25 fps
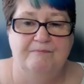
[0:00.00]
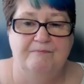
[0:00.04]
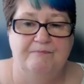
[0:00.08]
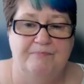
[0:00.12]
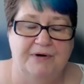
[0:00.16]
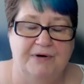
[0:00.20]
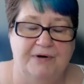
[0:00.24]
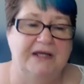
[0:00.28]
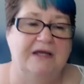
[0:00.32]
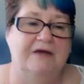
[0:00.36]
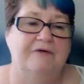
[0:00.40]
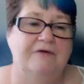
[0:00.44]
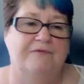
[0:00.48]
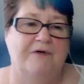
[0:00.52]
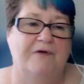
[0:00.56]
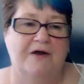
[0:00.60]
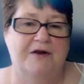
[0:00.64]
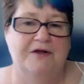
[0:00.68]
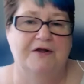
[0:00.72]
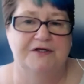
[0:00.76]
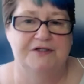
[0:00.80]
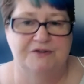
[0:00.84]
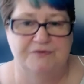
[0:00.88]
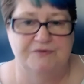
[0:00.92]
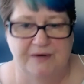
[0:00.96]
bring your
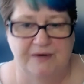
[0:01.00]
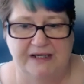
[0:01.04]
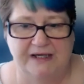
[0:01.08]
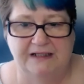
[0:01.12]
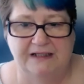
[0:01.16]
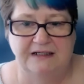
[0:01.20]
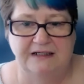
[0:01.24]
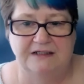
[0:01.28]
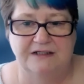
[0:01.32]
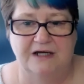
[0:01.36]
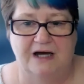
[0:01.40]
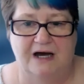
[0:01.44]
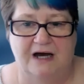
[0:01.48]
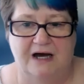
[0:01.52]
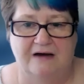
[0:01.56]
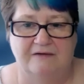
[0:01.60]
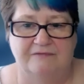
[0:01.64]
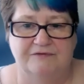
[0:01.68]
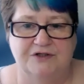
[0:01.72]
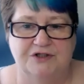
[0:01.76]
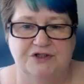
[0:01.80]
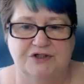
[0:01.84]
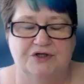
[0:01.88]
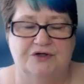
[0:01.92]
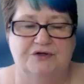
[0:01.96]
photos directly into
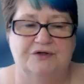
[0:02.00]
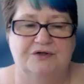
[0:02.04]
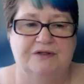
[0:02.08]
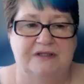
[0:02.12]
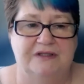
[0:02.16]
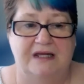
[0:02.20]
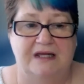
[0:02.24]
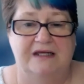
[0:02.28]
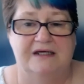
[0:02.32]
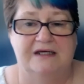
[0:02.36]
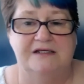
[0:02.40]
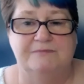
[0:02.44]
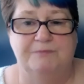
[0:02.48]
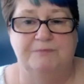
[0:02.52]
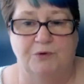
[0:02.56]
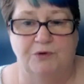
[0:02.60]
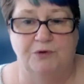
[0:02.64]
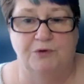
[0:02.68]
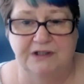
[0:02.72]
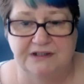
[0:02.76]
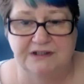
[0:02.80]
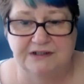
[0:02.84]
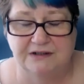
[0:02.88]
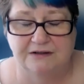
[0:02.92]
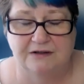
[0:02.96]
Aftershoot and then export
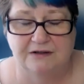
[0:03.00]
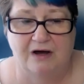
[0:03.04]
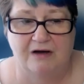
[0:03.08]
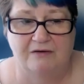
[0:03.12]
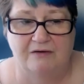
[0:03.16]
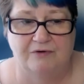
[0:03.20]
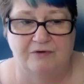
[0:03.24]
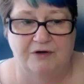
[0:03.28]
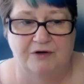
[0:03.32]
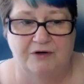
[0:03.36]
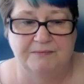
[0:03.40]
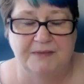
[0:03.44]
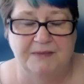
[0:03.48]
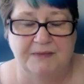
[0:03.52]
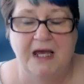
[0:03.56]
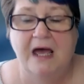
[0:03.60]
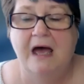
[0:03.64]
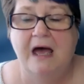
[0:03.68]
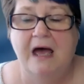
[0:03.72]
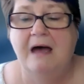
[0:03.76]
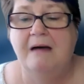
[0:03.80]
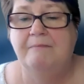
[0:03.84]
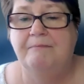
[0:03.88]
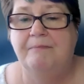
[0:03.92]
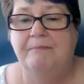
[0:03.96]
into Lightroom.
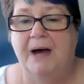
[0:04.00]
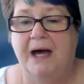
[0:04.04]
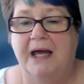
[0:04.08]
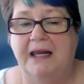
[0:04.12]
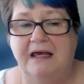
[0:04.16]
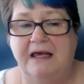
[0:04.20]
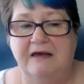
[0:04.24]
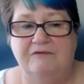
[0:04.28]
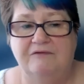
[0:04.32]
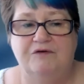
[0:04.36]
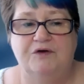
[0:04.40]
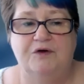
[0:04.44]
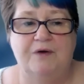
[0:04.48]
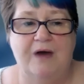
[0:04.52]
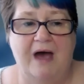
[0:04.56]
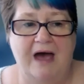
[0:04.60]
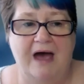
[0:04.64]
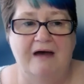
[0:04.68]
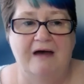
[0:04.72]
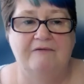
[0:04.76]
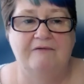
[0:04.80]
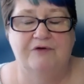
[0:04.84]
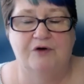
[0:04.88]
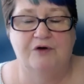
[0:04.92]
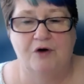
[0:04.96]
But if you
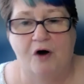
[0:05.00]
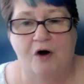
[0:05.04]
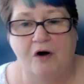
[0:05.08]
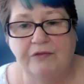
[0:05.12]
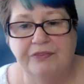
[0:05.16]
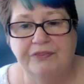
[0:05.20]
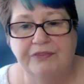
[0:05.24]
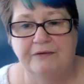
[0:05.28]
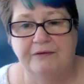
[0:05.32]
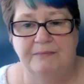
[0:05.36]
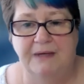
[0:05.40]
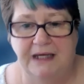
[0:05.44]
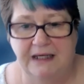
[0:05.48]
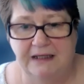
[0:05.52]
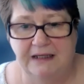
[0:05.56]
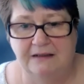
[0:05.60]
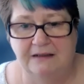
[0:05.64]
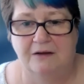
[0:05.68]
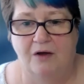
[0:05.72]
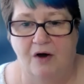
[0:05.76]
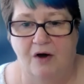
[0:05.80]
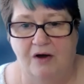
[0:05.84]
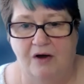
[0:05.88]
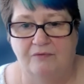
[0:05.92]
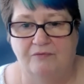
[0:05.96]
have got them in
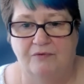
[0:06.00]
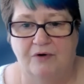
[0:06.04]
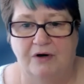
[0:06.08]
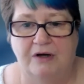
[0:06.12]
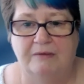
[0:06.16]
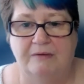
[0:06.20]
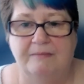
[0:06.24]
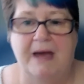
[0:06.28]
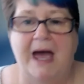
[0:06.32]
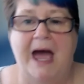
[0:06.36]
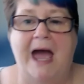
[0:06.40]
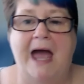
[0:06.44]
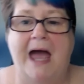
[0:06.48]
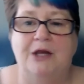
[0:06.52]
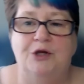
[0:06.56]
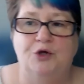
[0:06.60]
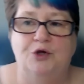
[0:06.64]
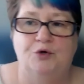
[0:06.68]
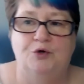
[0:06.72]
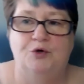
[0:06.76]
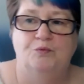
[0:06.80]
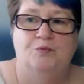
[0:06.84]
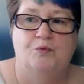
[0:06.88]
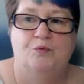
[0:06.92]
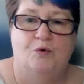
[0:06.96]
Lightroom and
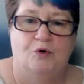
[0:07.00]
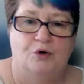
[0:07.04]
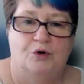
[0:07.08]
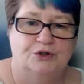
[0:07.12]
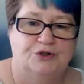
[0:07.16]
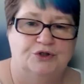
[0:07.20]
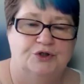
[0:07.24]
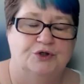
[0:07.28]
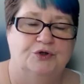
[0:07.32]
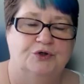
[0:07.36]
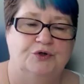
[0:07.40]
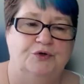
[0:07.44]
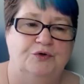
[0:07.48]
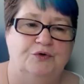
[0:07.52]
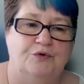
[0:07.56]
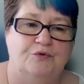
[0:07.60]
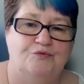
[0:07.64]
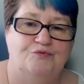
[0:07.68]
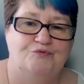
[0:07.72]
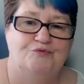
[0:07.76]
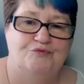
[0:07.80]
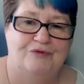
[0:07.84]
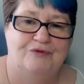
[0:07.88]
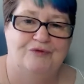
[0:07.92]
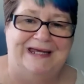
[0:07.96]
you want to
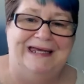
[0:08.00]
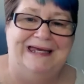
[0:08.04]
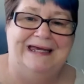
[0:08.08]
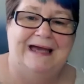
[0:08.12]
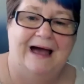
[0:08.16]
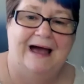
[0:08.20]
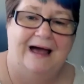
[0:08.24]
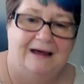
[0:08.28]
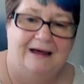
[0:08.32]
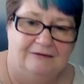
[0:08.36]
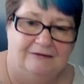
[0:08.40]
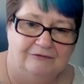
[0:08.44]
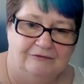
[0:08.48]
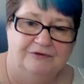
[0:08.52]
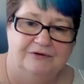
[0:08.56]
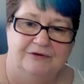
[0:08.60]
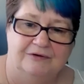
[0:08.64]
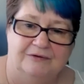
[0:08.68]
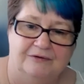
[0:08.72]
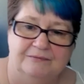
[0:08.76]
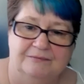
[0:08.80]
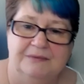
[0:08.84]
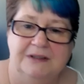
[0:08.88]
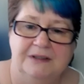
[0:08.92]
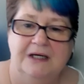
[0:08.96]
recolor
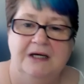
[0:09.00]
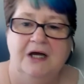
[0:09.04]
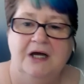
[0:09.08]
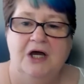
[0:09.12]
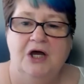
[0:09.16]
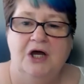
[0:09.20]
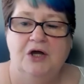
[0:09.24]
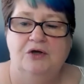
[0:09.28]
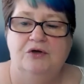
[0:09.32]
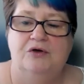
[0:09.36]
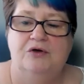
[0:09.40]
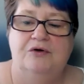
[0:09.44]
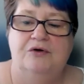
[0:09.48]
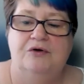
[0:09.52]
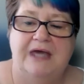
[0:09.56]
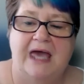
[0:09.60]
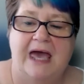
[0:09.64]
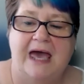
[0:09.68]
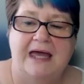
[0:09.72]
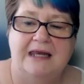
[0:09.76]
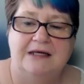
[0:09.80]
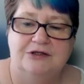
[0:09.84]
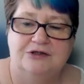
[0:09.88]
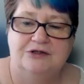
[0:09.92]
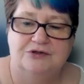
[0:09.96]
them, you
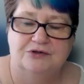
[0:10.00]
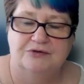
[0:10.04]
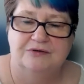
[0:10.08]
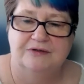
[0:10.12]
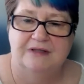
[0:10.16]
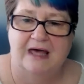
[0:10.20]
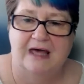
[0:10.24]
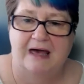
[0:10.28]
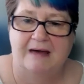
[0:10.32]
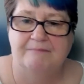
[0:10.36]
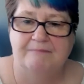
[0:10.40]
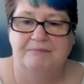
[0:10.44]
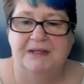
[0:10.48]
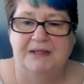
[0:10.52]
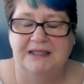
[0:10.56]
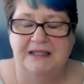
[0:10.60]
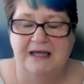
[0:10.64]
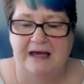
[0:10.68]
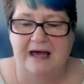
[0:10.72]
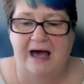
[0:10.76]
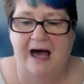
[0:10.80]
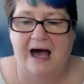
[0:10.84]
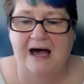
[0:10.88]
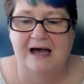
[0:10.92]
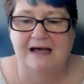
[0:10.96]
can do that. But
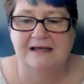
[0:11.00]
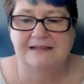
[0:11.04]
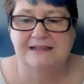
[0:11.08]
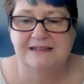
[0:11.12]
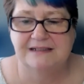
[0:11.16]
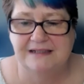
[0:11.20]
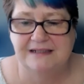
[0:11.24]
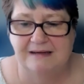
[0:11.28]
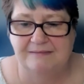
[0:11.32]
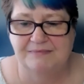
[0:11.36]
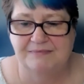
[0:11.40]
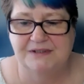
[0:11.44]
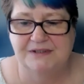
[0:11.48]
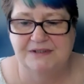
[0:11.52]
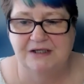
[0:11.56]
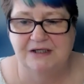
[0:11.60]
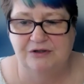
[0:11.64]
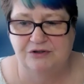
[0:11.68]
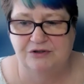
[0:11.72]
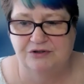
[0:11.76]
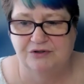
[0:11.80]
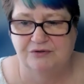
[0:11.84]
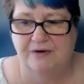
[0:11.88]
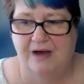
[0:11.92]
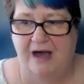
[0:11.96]
there are steps that
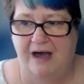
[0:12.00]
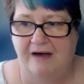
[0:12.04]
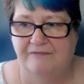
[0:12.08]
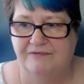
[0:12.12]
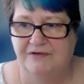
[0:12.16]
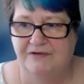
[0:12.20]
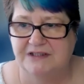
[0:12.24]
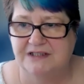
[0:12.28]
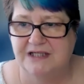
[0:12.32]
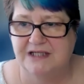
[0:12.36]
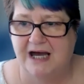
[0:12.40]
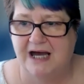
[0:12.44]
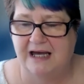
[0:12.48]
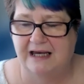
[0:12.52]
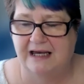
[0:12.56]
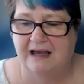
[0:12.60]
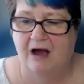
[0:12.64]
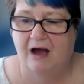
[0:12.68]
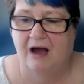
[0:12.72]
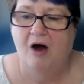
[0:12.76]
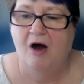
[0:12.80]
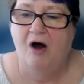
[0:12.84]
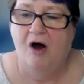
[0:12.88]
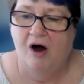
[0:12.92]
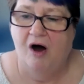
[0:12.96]
you do have to take.
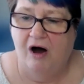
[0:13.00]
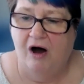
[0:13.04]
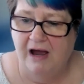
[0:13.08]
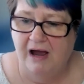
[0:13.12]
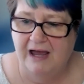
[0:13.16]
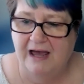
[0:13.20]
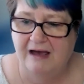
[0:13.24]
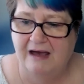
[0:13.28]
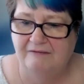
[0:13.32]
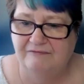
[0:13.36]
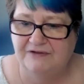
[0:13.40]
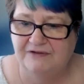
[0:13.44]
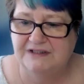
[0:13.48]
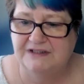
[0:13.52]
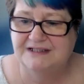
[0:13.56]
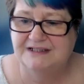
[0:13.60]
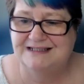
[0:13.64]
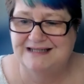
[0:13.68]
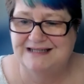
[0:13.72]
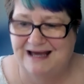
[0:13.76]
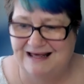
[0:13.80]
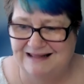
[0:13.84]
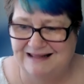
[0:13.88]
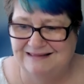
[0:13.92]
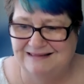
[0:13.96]
I haven't
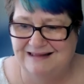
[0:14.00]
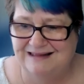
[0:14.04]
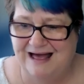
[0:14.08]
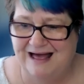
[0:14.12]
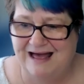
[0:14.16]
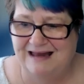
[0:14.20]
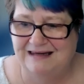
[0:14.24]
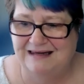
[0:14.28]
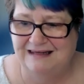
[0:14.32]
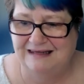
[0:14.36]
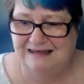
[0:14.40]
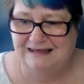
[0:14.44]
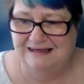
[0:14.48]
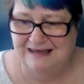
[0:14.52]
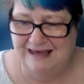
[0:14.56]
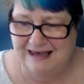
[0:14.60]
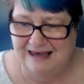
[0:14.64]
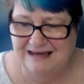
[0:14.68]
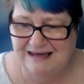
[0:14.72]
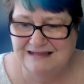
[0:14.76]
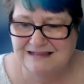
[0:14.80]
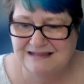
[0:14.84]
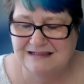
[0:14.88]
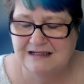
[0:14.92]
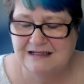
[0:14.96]
done that
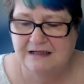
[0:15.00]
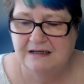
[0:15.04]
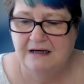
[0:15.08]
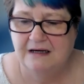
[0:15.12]
yet